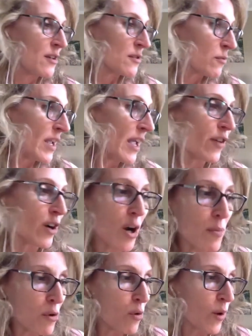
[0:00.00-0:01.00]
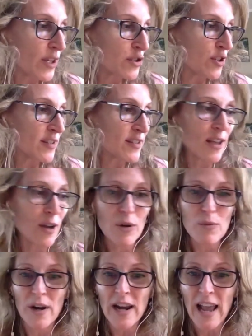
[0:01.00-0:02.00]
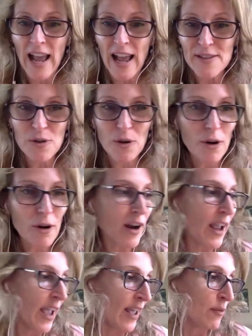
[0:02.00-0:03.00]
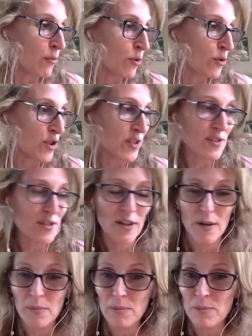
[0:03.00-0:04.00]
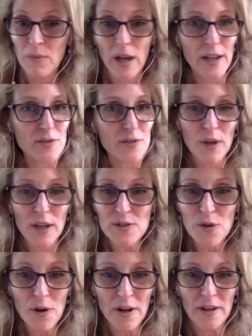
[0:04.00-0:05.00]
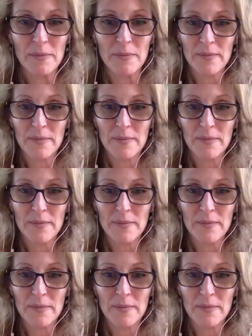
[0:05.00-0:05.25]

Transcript: We have a couple questions that we want to ask her, and we'll just, um, I guess, we'll get started.